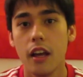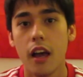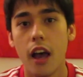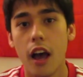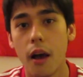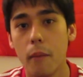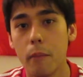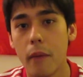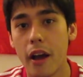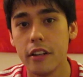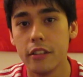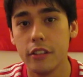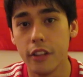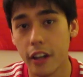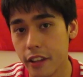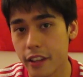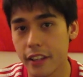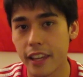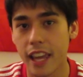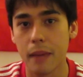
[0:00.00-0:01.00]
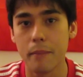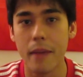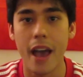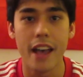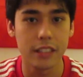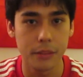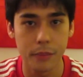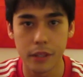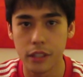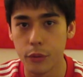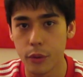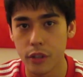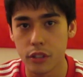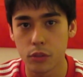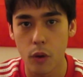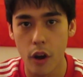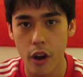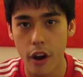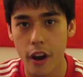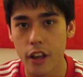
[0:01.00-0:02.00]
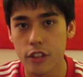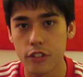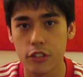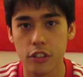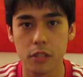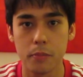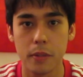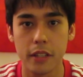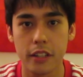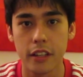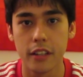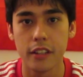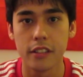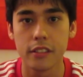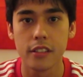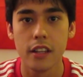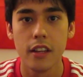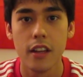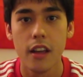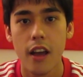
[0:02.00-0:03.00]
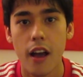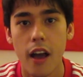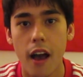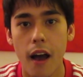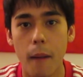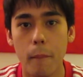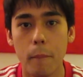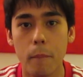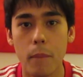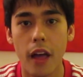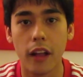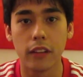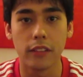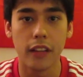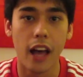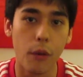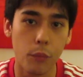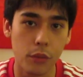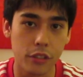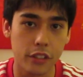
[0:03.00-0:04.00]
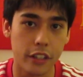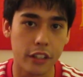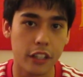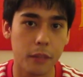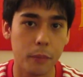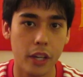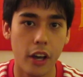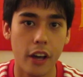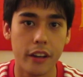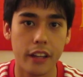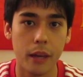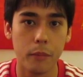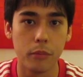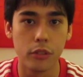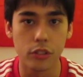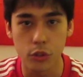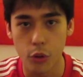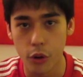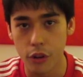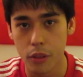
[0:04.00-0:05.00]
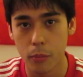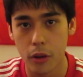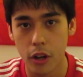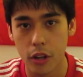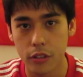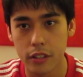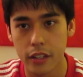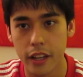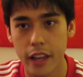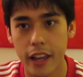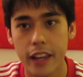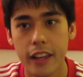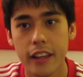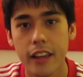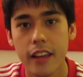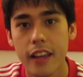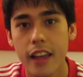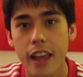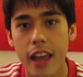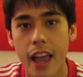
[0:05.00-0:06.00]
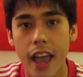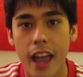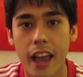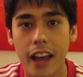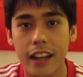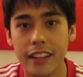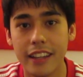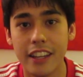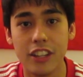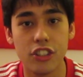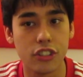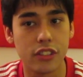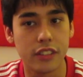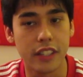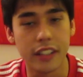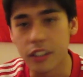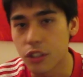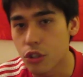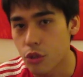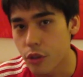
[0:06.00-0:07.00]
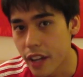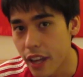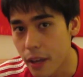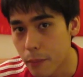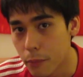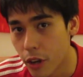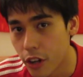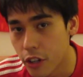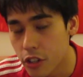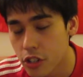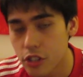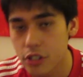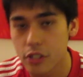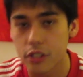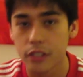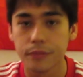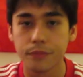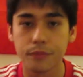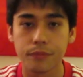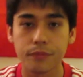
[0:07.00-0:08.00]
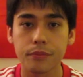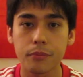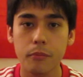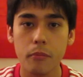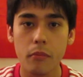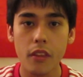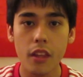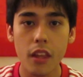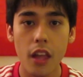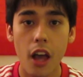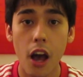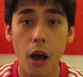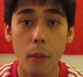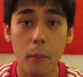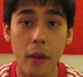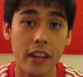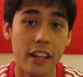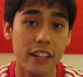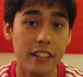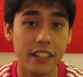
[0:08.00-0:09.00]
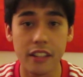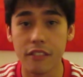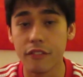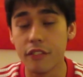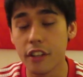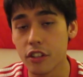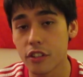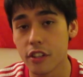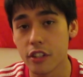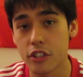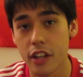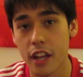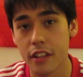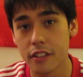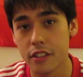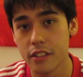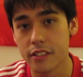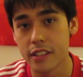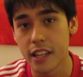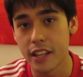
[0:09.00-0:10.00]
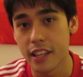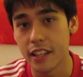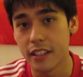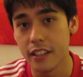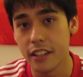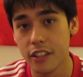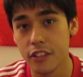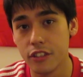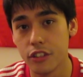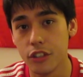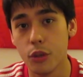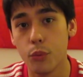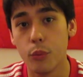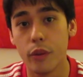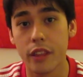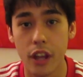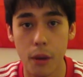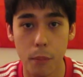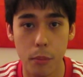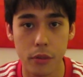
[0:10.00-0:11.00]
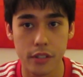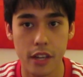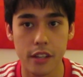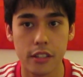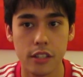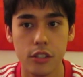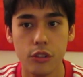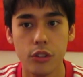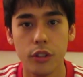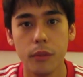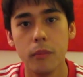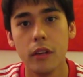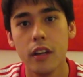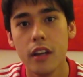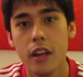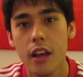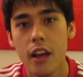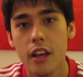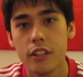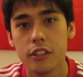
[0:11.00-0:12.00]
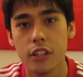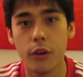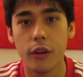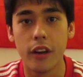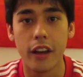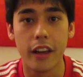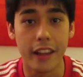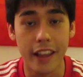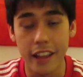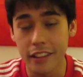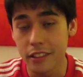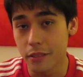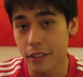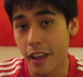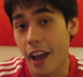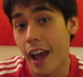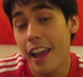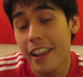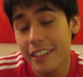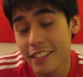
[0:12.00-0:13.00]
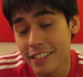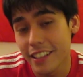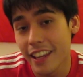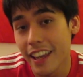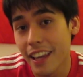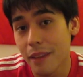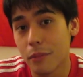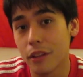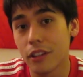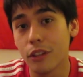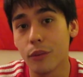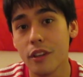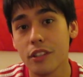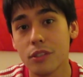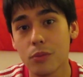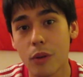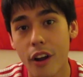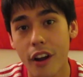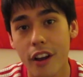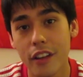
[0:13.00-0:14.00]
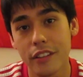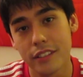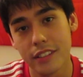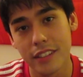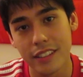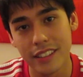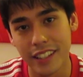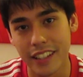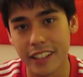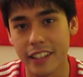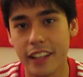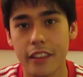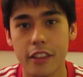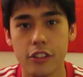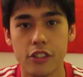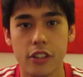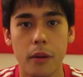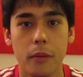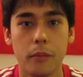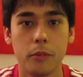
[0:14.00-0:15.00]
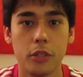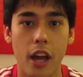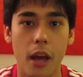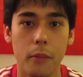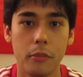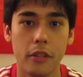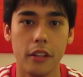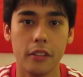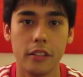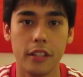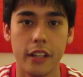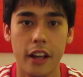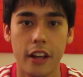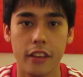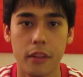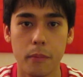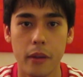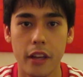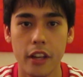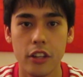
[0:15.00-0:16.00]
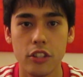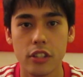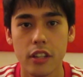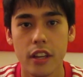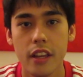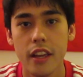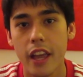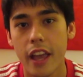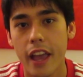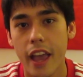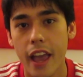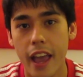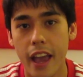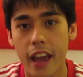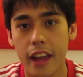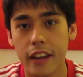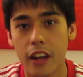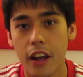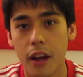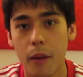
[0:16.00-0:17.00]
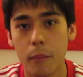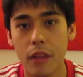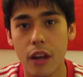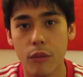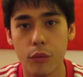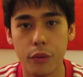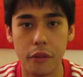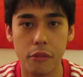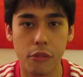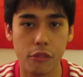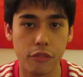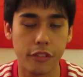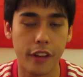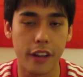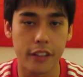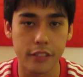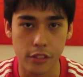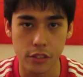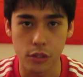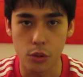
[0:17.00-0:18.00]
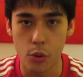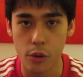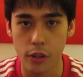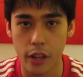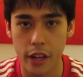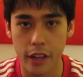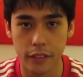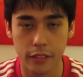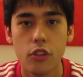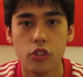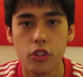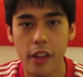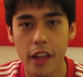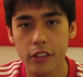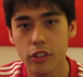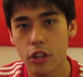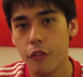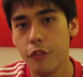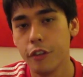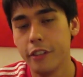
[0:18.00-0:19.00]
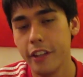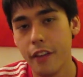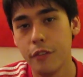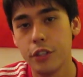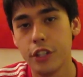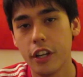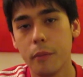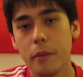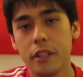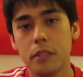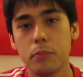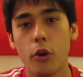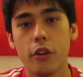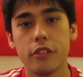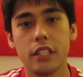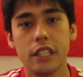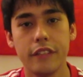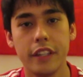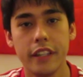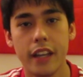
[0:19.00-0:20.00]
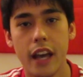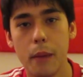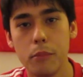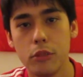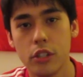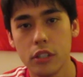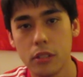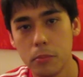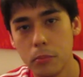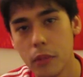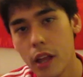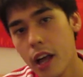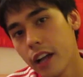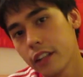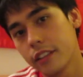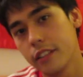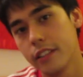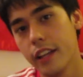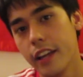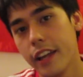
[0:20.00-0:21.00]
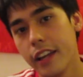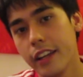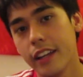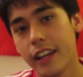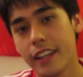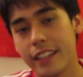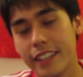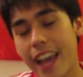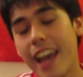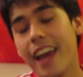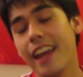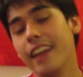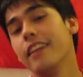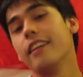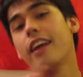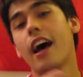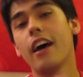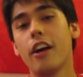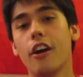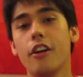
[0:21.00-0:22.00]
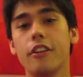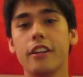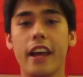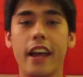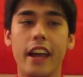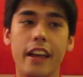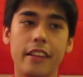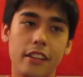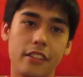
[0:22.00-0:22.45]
My dud of the game has to be Luis Suarez, just because a lot was going to be on him to score the ball today, and he just didn't create much, and he didn't finish the chances that he needed to when they were presented to him. So I hate to say it, but Luis Suarez didn't get the job done today on the pitch, and that really reflects the scoreline. So that's all for today of JLB Sports TV. I'm Justin Block today. Again, not our day.